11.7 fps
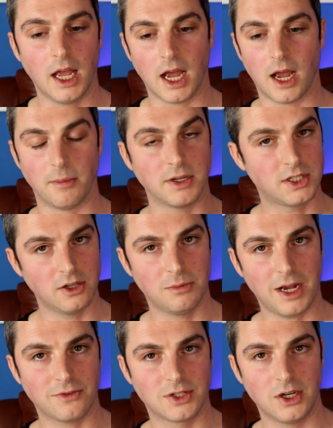It's still
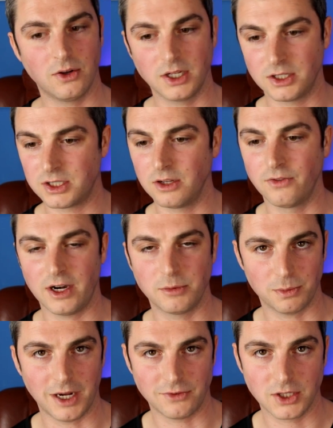mouth to lung, you can still very
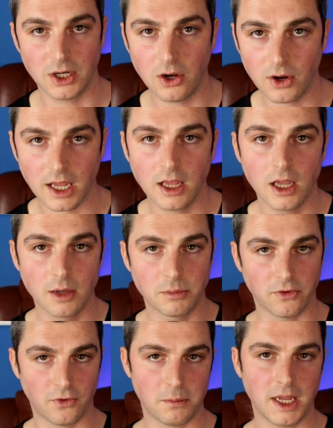much mouth to lung it,
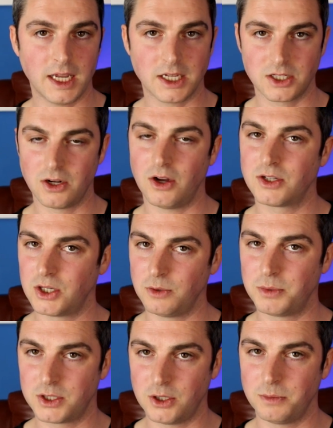but for me, it's not a
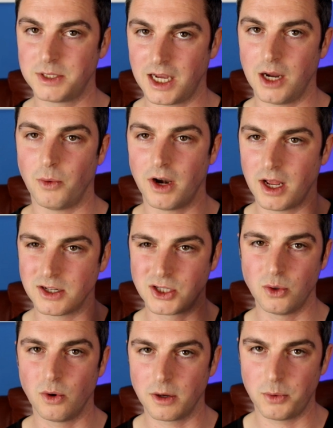super tight one. I
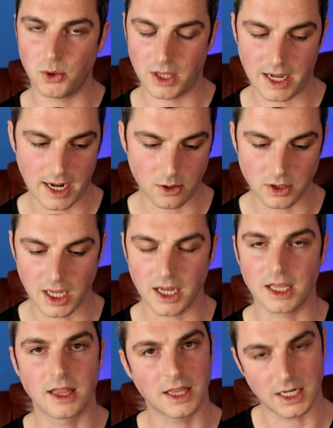do want to put that out there.
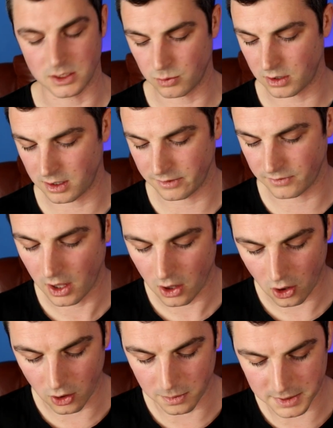That is what I've
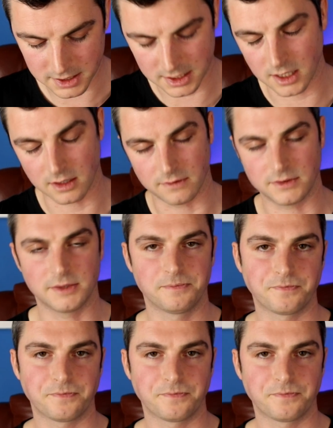observed.